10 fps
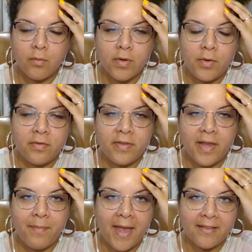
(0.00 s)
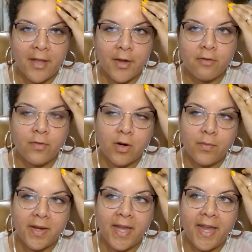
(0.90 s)
when you say max out your
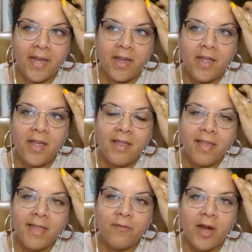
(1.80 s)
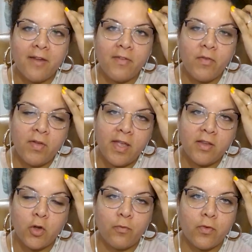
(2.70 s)
401k, like I feel like
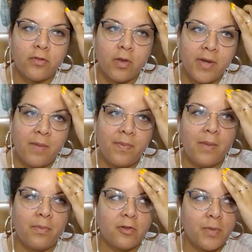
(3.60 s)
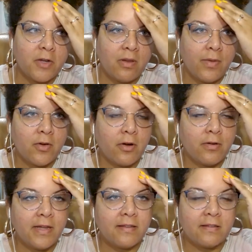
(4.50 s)
for so many people, especially when you're
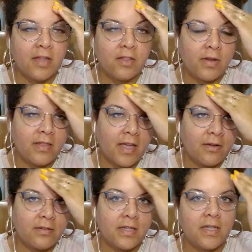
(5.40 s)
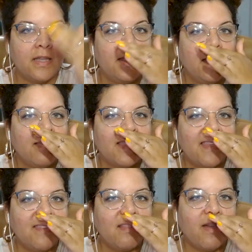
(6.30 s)
earning $63,000, like
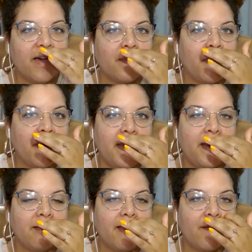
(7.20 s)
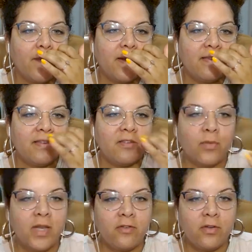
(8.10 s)
that's a lot of money. Like what is it,
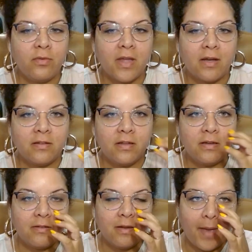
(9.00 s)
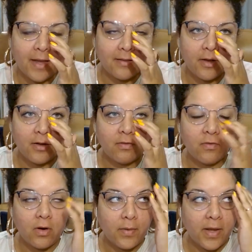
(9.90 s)
$22,000 to max out your
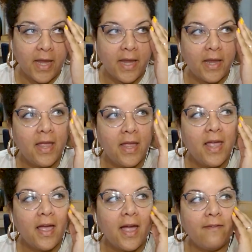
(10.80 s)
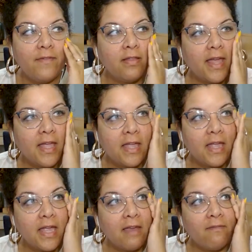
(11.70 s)
401k? I feel like
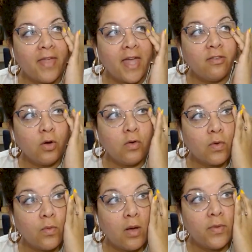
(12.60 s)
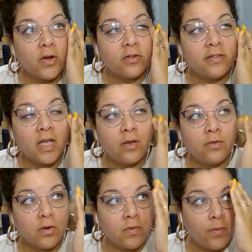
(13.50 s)
if that's overwhelming or
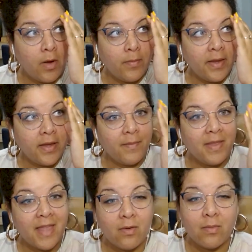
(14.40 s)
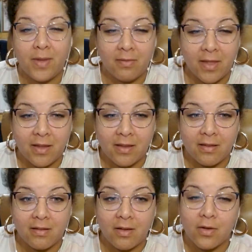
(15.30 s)
sounds overwhelming, I mean that would be
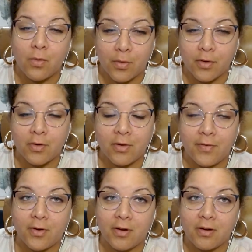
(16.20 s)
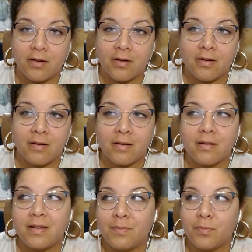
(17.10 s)
like a quarter of her
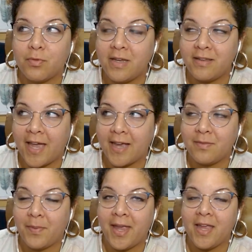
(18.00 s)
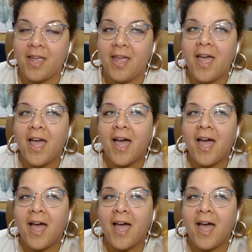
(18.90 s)
pre-tax pay. I